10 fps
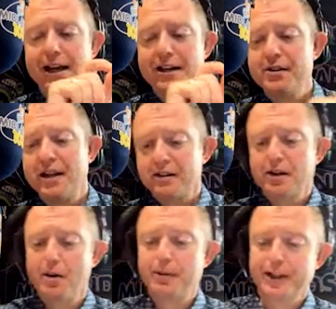I'm glad you
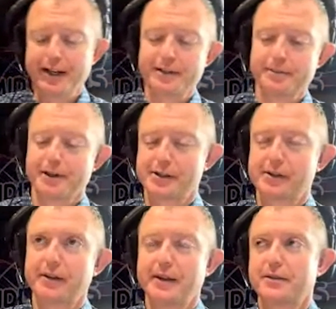said it's complicated,
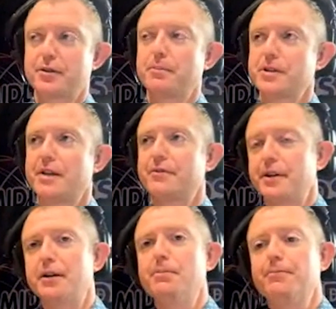because I think that
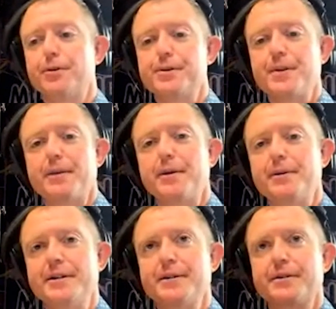sums everything up for us,
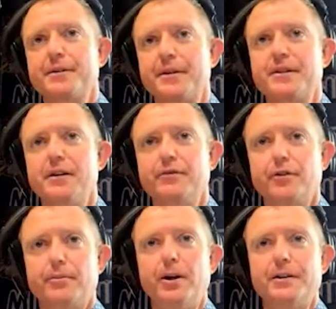that there isn't the
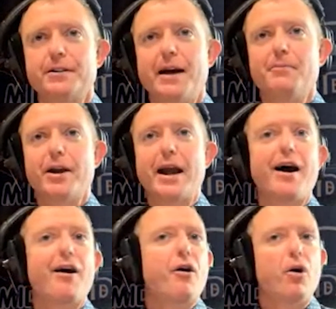silver bullet,
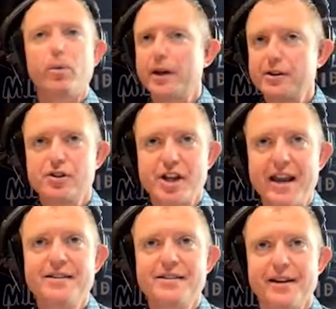and we are
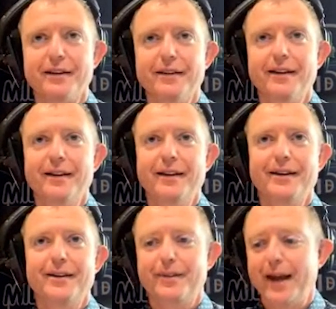always chasing
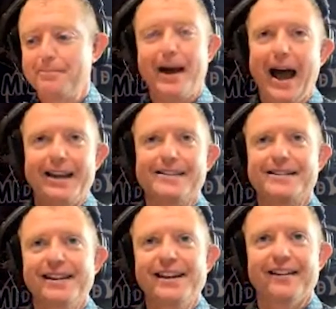that
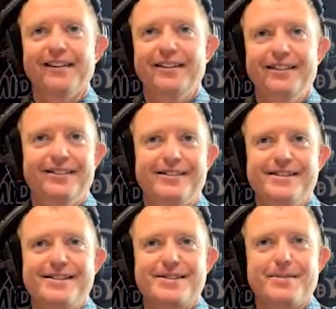panacea,
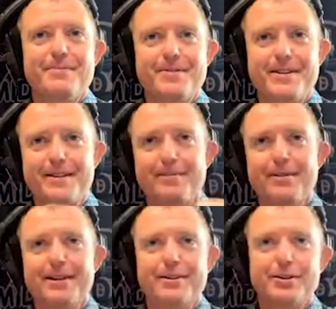
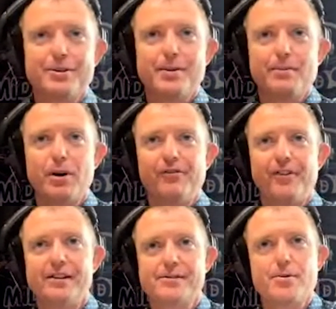something that we can do in
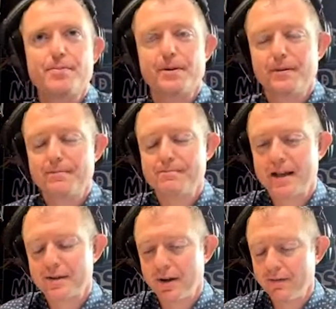one fell swoop
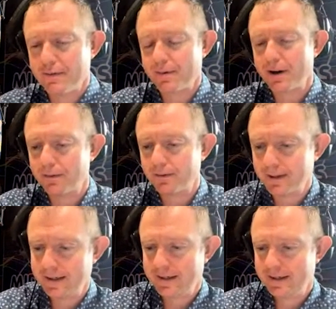and solve the
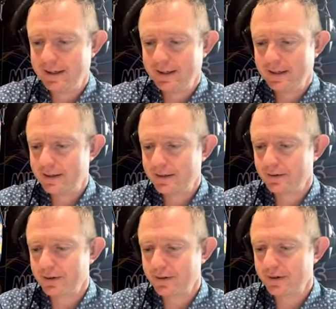problem.
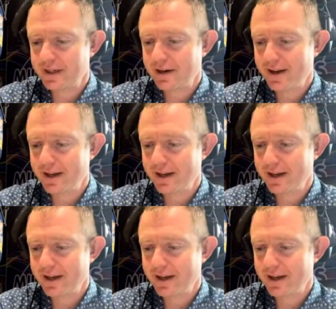Dr.